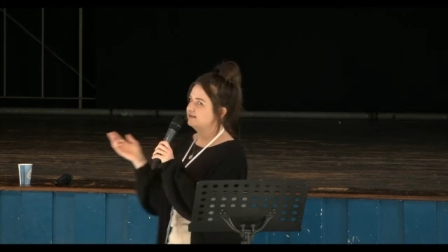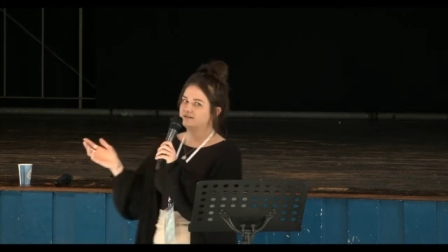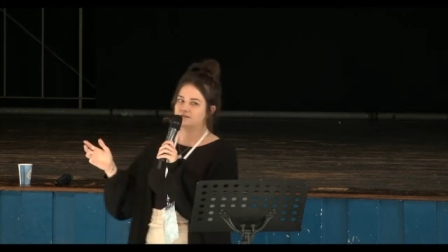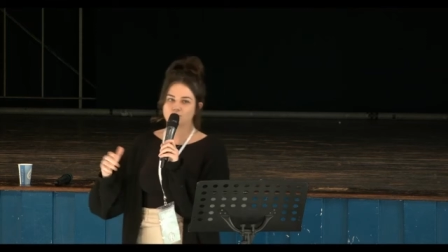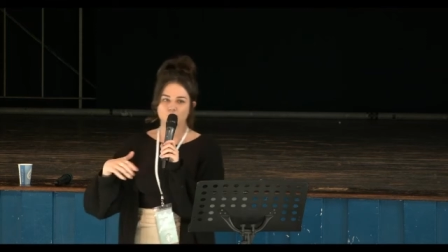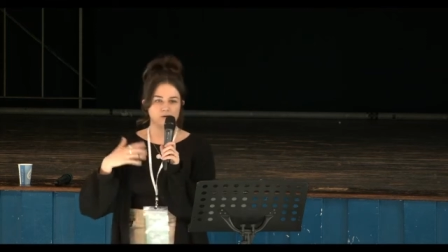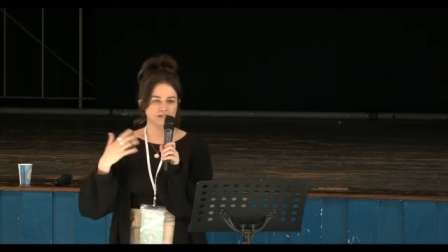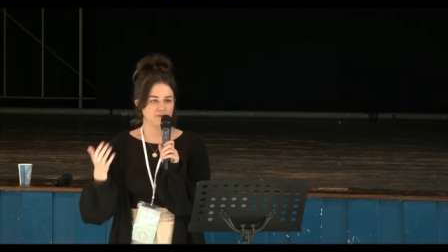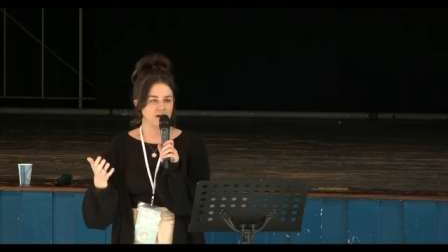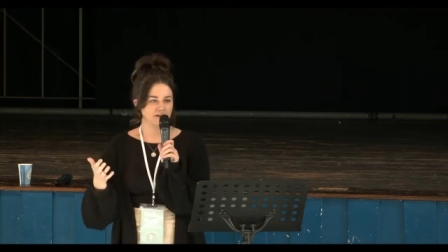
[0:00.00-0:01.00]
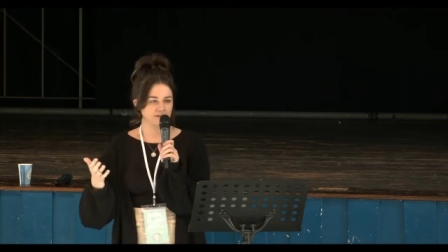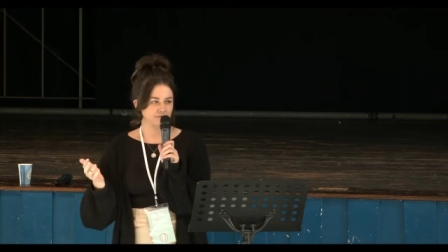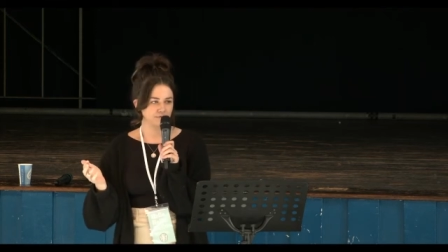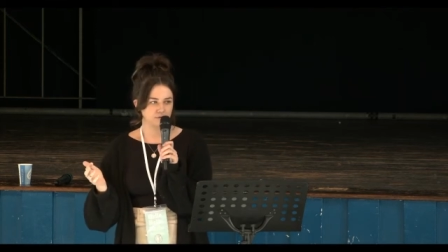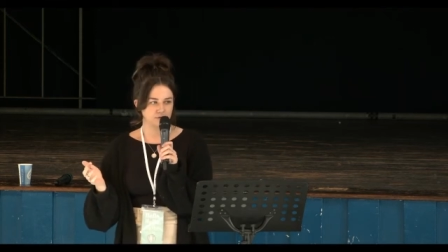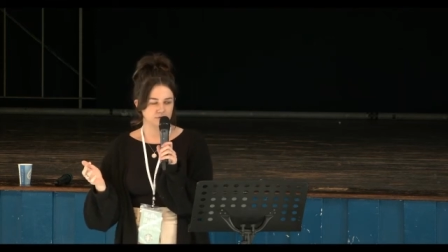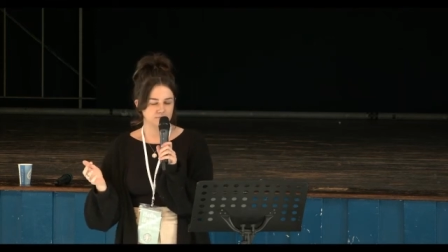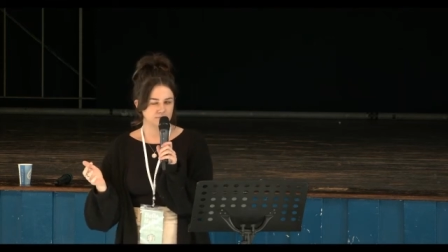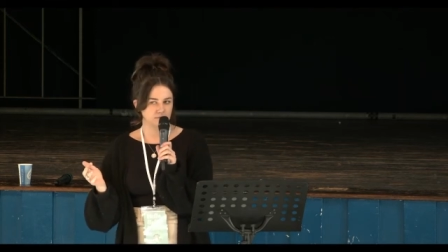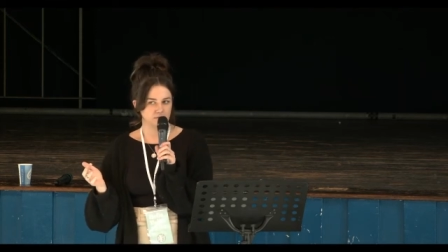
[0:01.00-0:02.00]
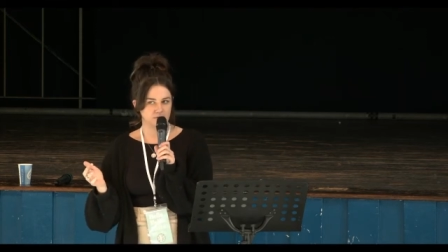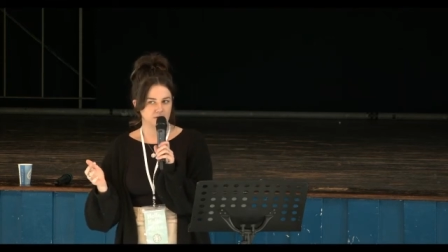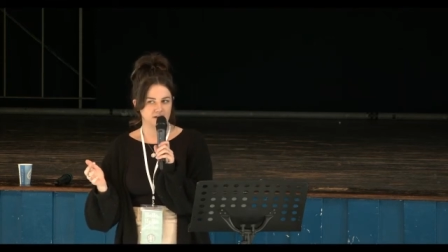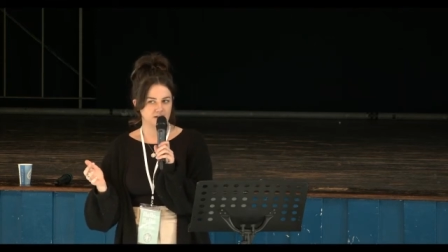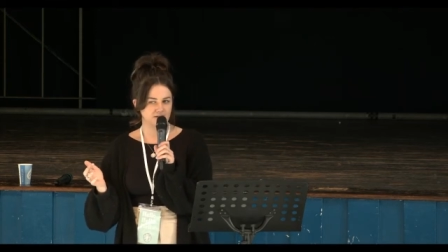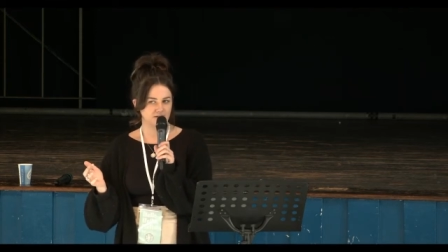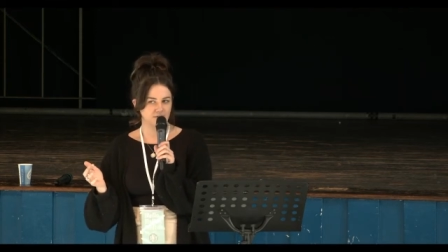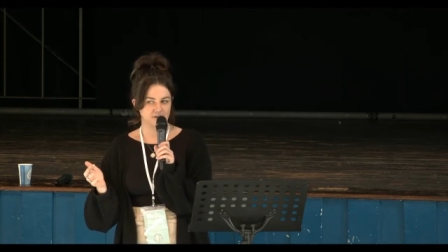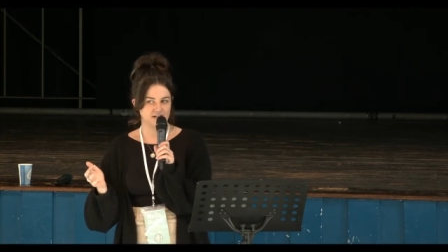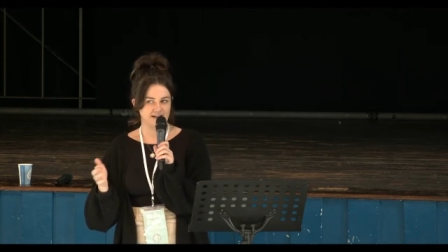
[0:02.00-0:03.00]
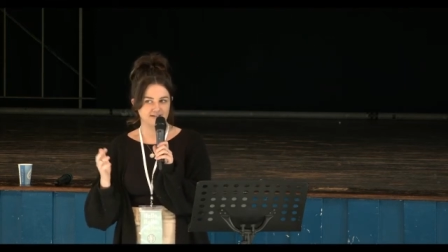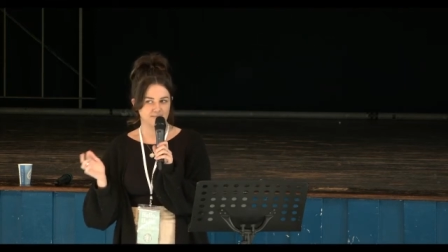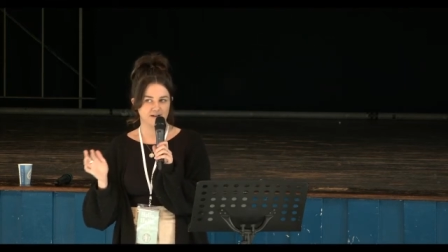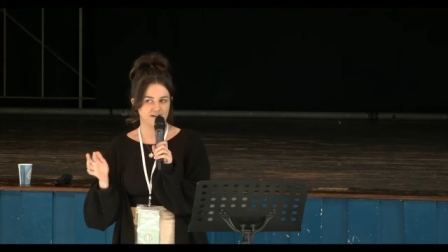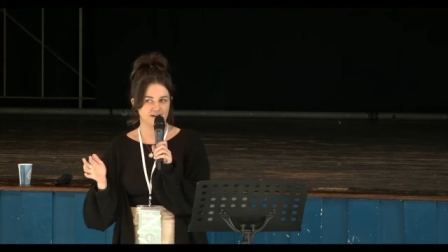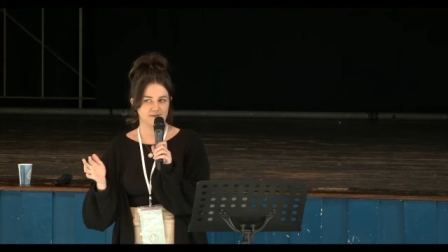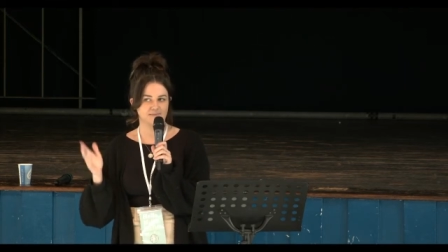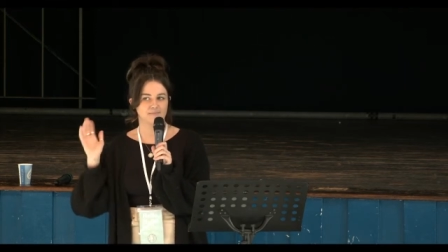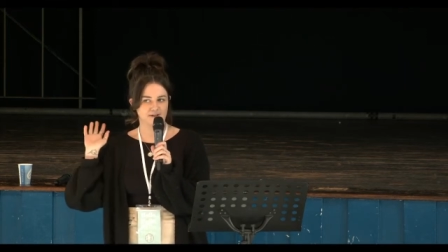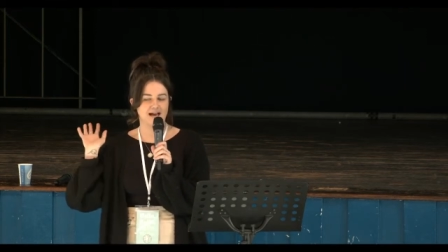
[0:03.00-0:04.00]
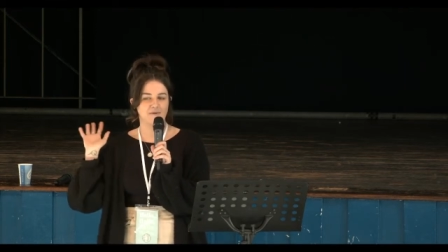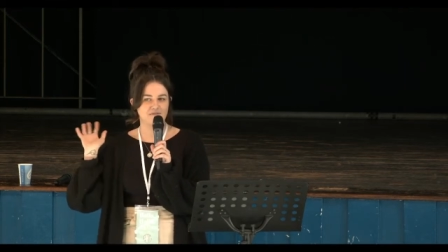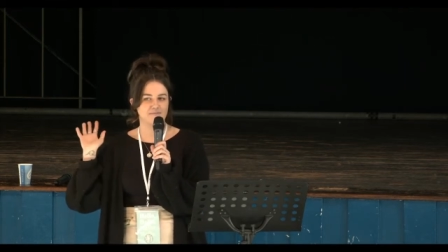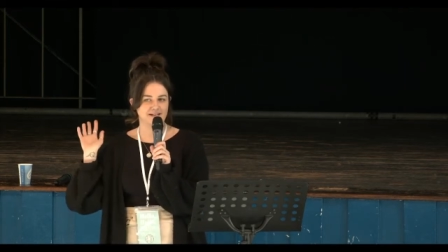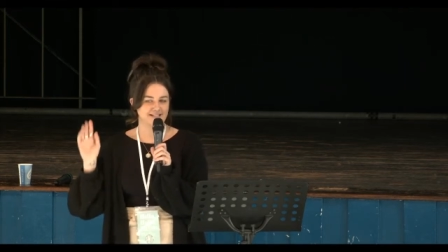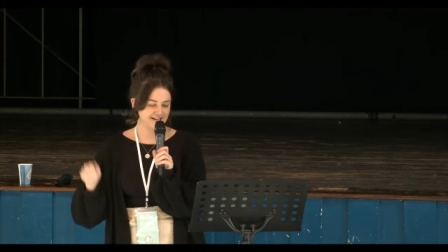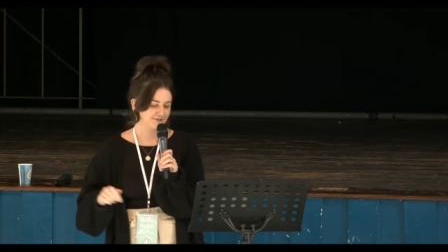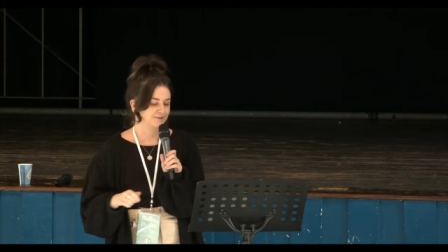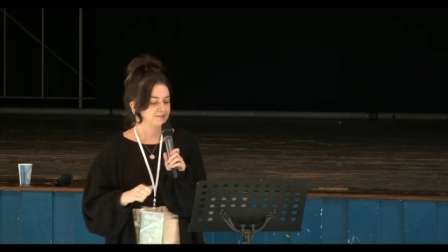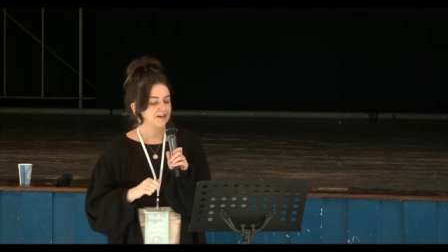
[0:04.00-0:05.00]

Saul is blind for, oh, I think it's like three days, but I can't remember, but however many days,